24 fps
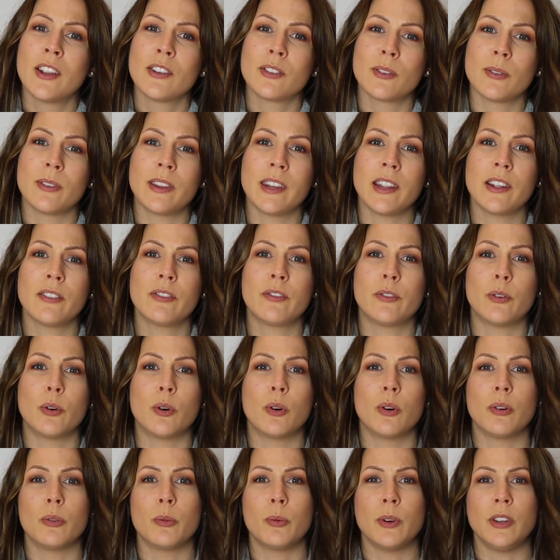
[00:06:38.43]
So
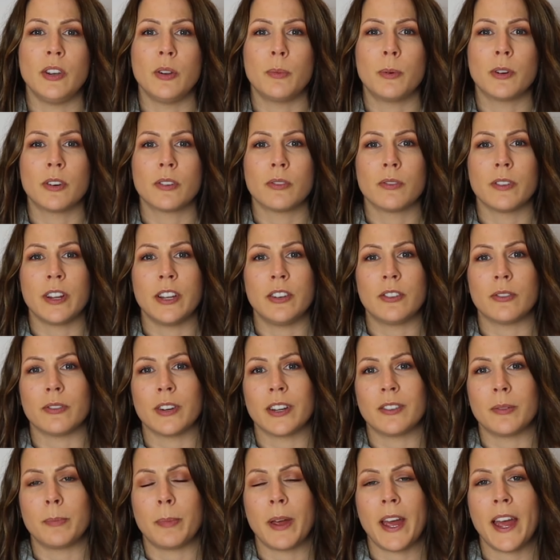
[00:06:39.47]
therefore, when you want to
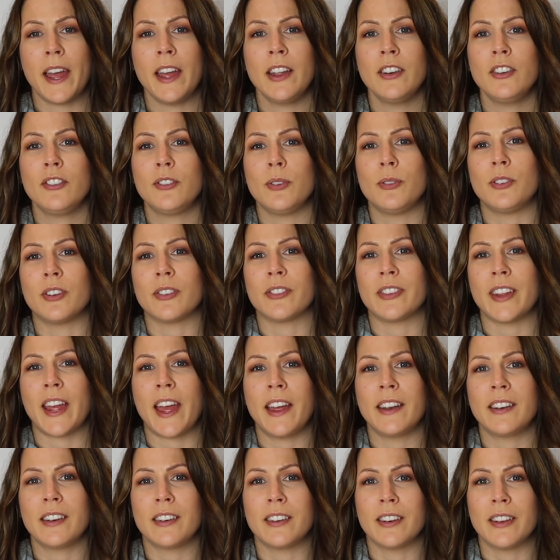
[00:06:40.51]
redirect a page, you just
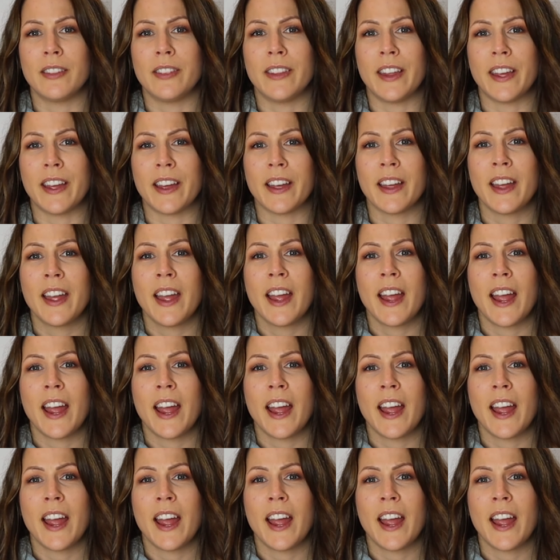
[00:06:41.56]
add it in there